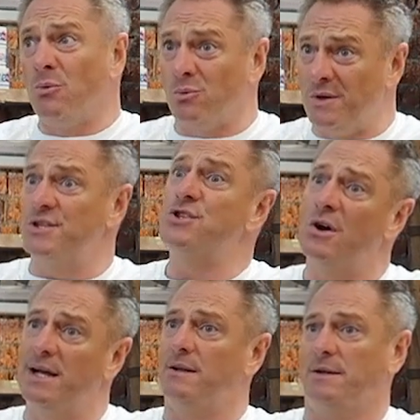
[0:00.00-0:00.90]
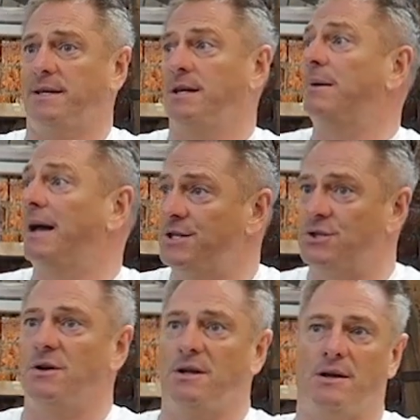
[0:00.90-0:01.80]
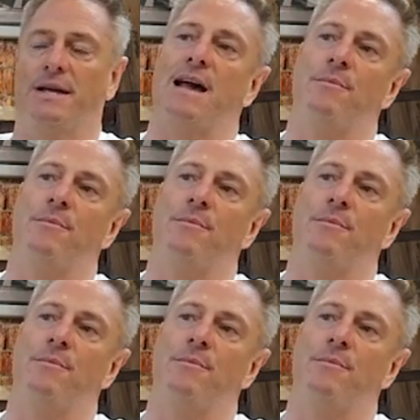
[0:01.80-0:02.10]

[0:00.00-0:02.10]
with a giant like eBay, a giant like